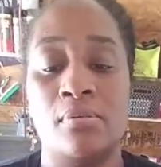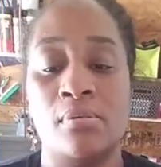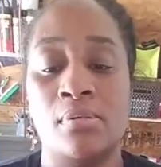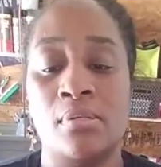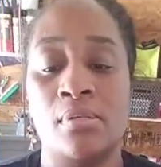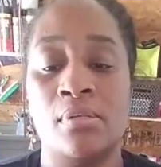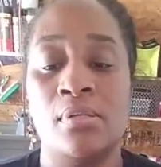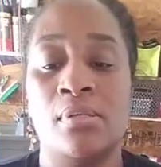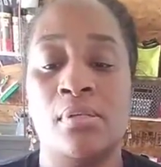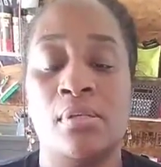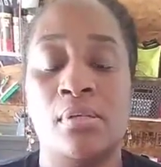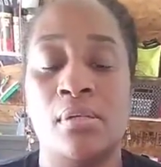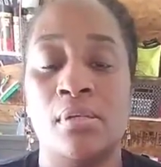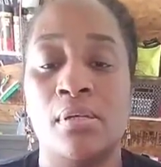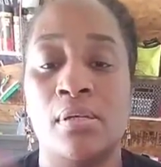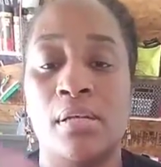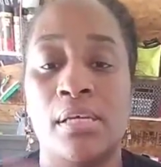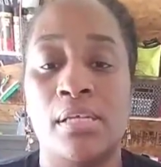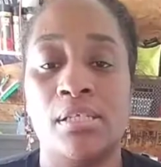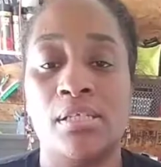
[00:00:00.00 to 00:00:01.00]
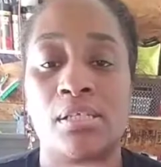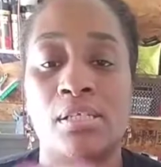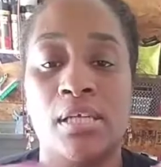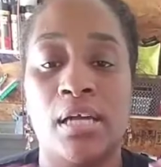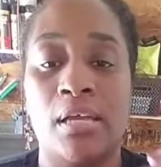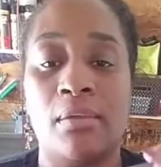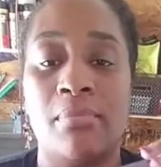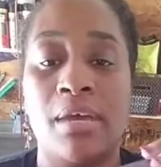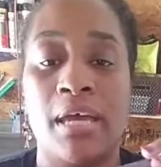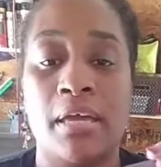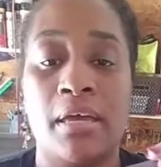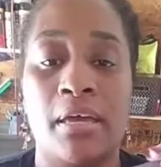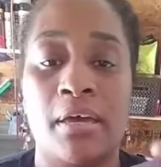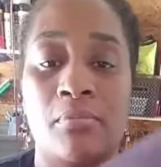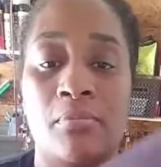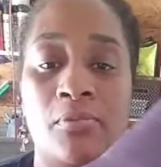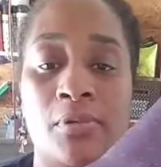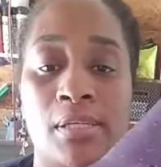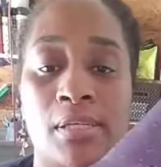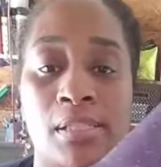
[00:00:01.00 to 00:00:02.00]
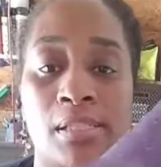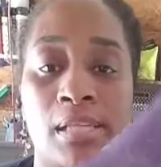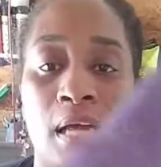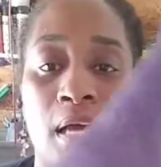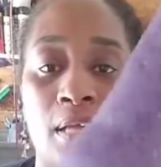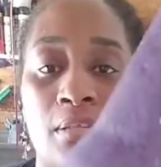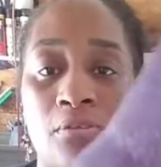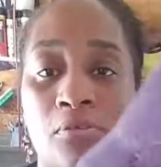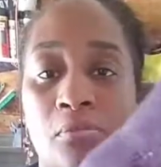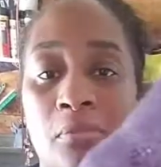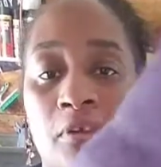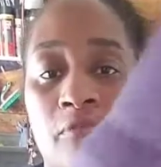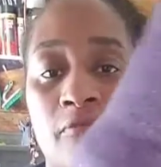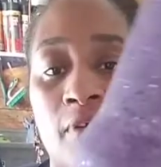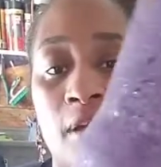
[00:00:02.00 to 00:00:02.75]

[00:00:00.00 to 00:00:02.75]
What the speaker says: So there we go, my